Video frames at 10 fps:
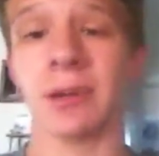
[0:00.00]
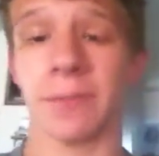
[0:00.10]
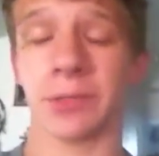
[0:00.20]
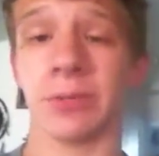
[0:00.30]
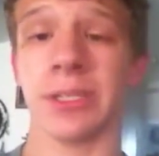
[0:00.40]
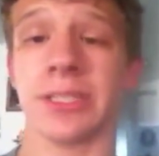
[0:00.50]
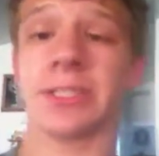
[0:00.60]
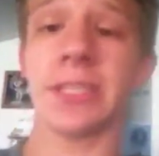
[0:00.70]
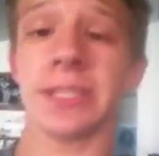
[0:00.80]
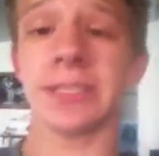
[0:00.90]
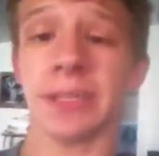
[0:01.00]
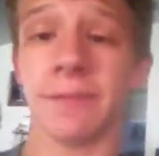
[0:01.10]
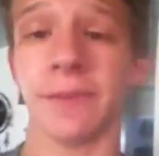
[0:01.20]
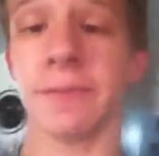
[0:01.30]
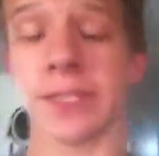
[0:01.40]
between 6
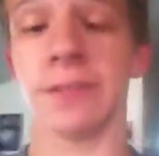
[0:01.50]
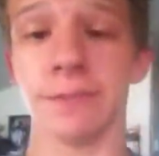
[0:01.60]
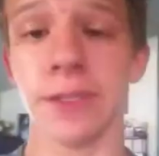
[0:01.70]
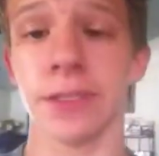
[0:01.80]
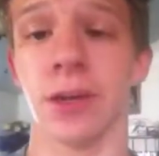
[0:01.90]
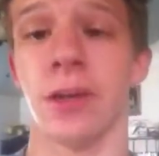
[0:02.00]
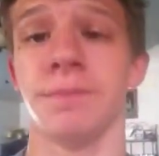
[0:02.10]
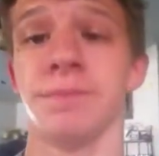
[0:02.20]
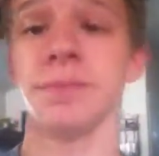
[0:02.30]
and 15 feet tall.